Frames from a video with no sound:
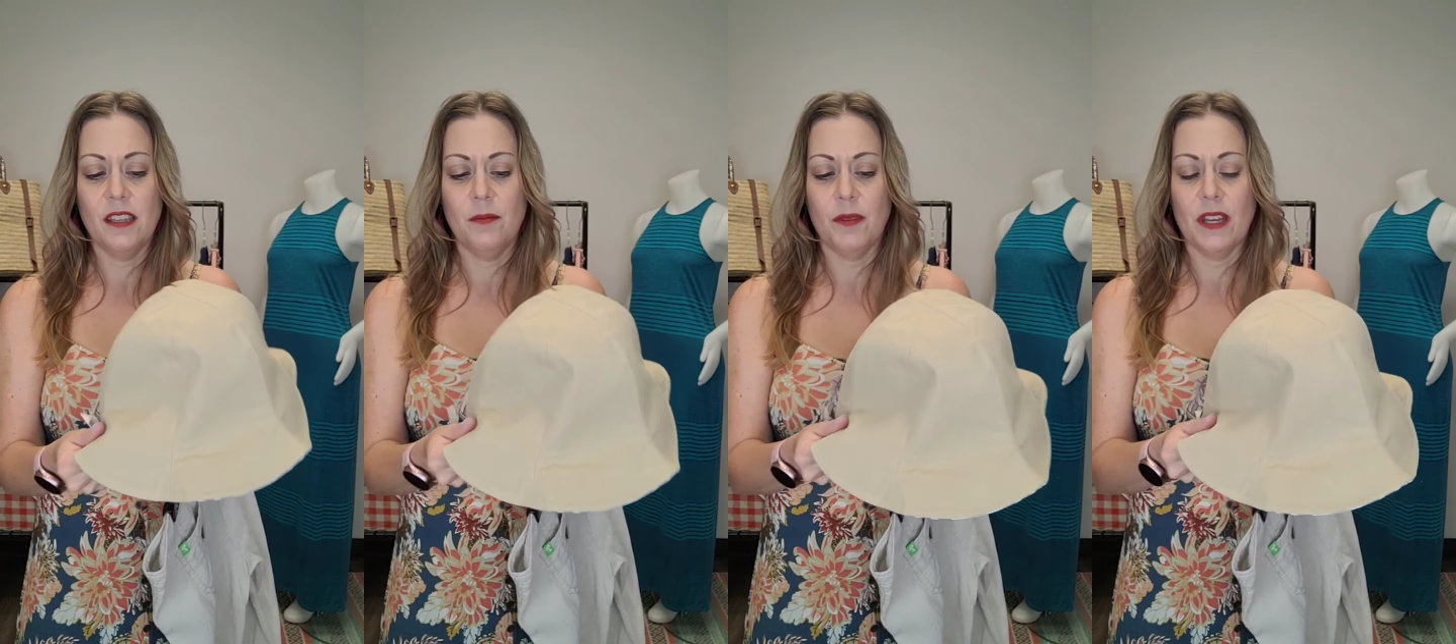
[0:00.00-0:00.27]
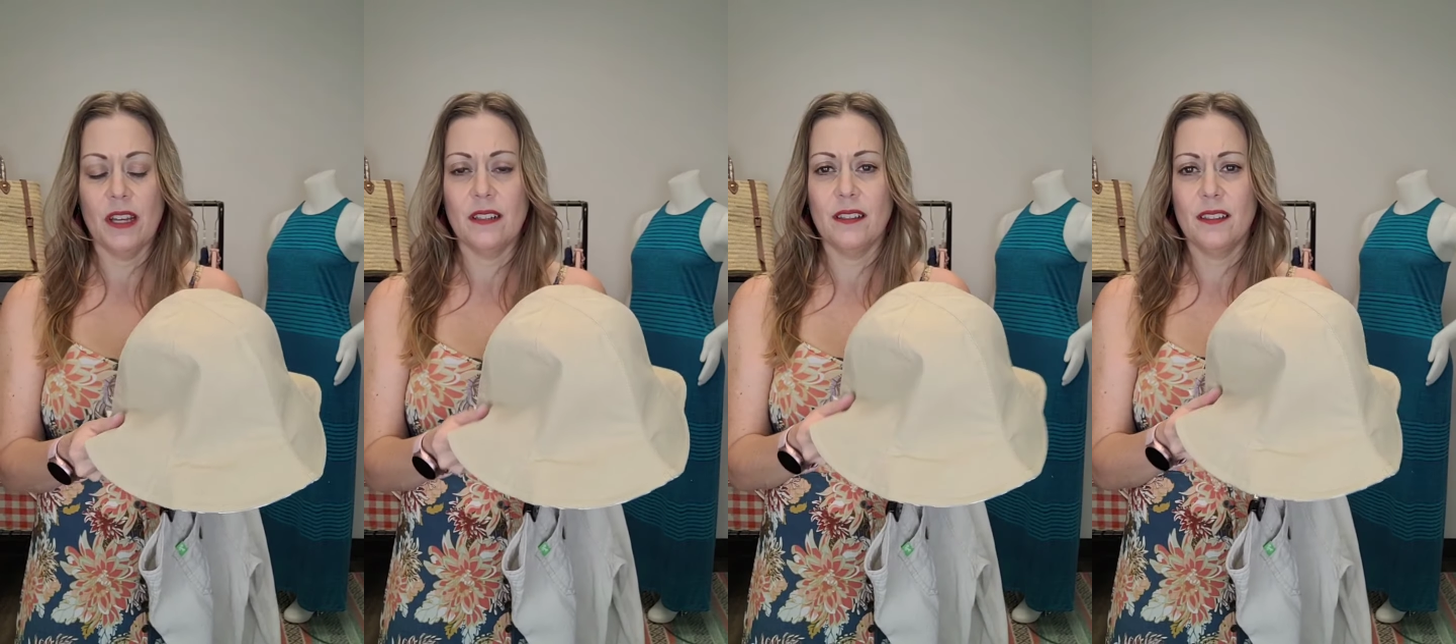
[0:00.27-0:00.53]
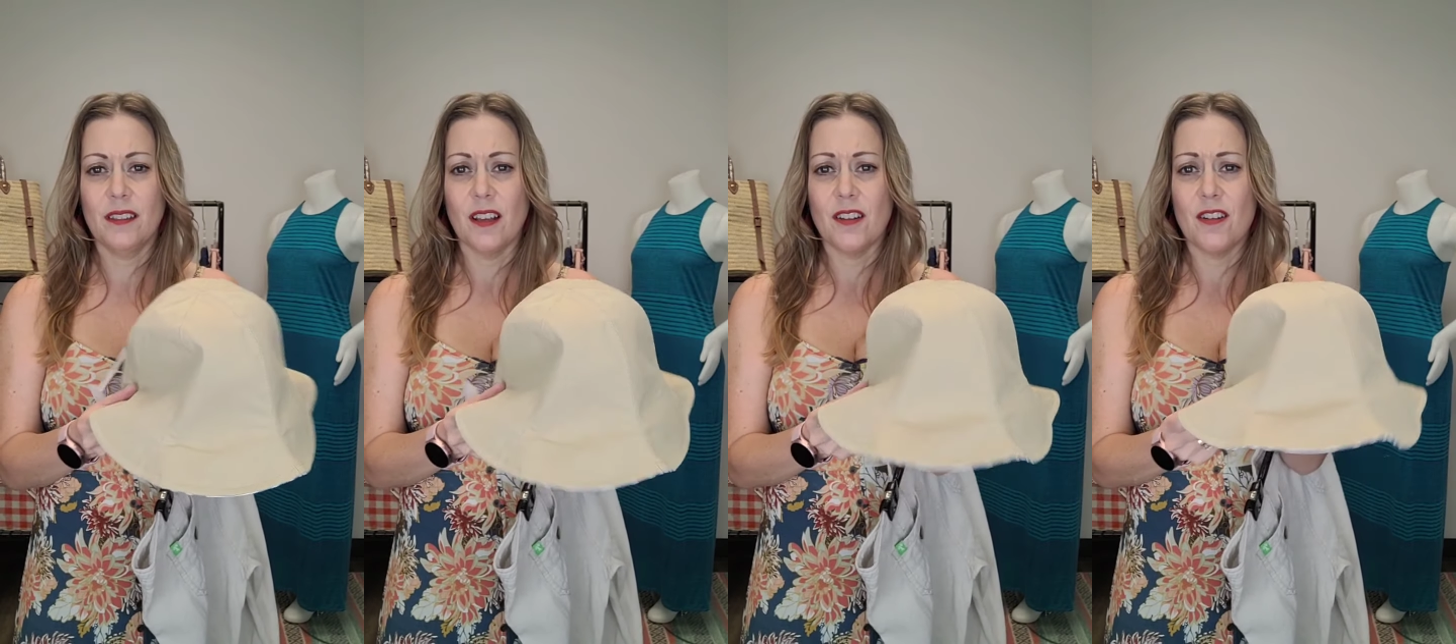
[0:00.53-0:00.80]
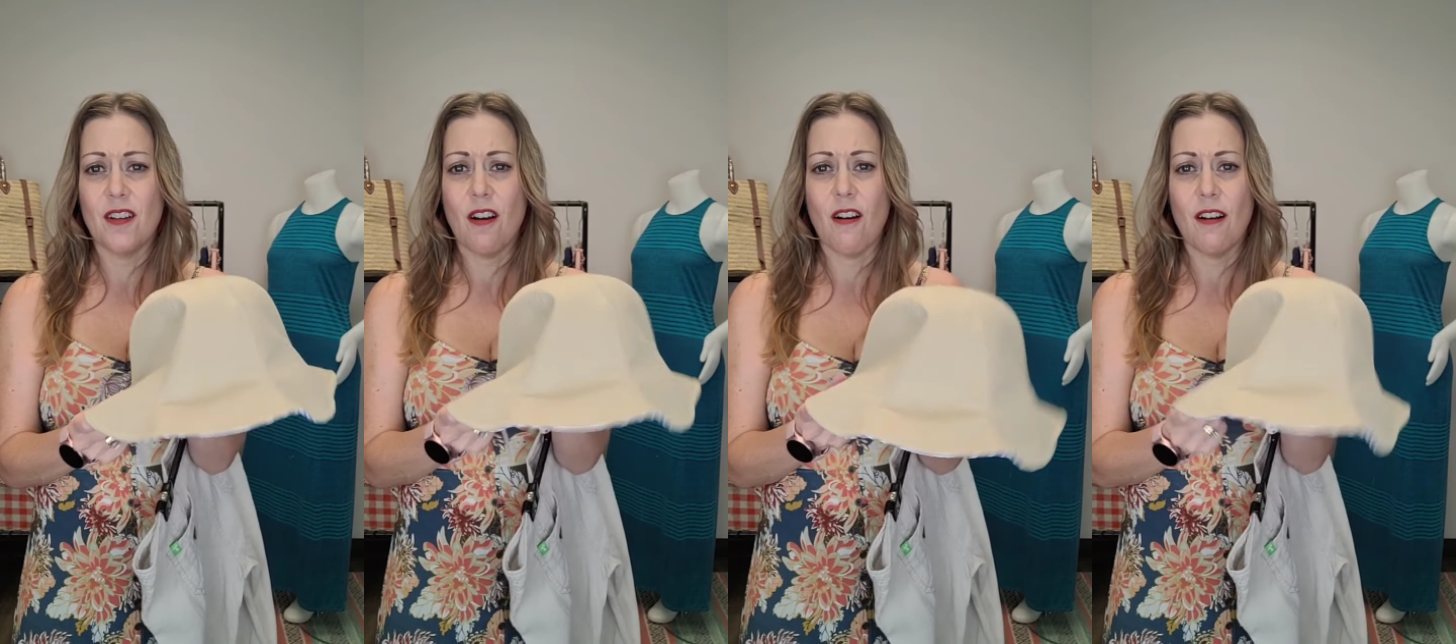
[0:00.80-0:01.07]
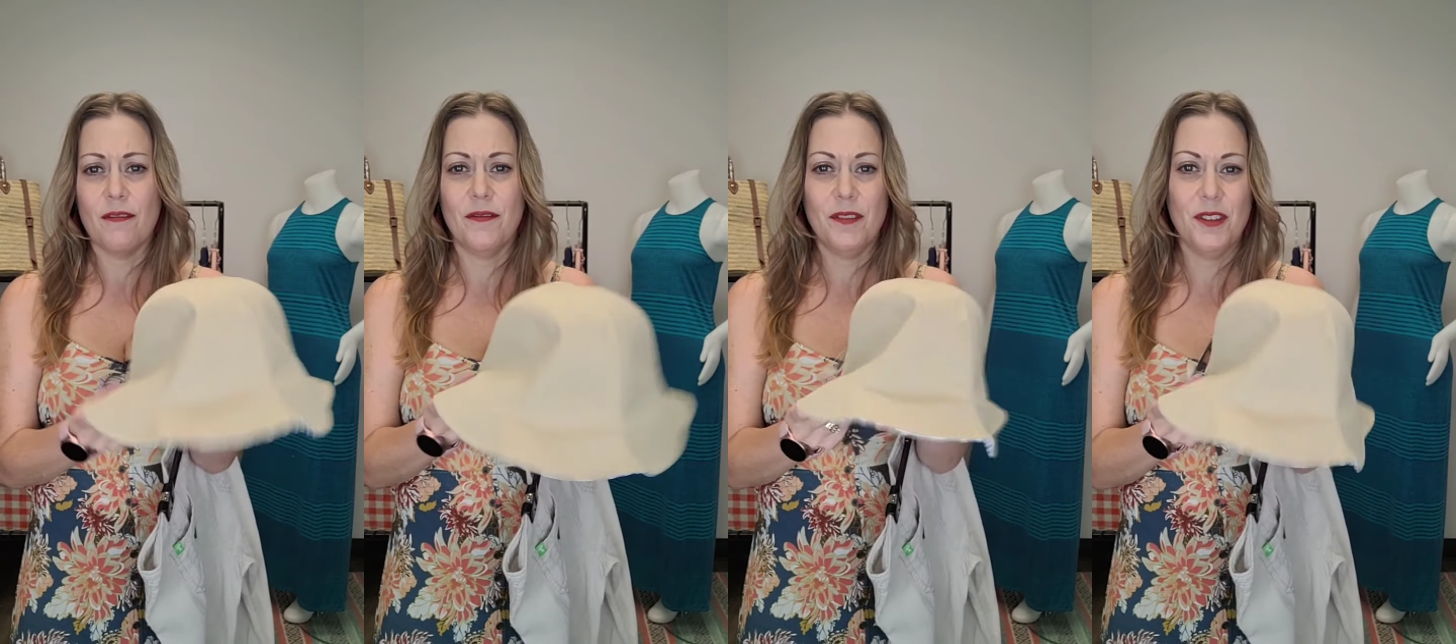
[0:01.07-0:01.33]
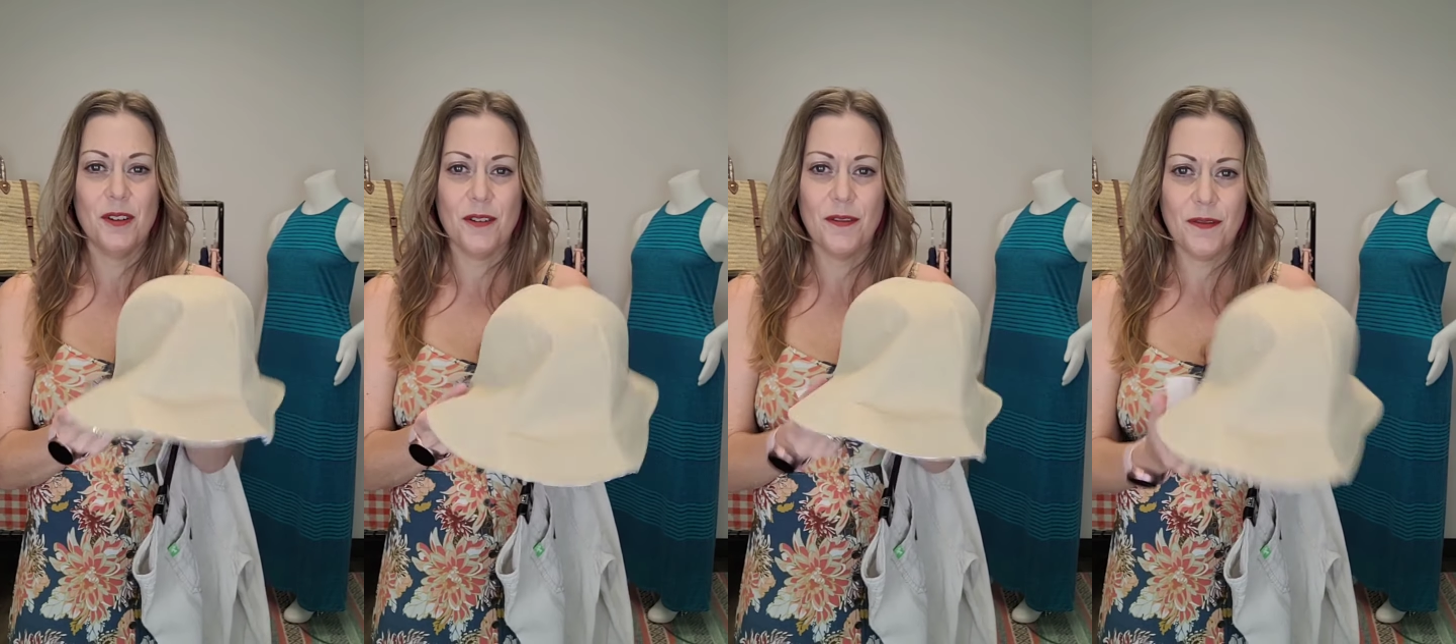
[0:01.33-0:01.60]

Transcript: keep that sun off your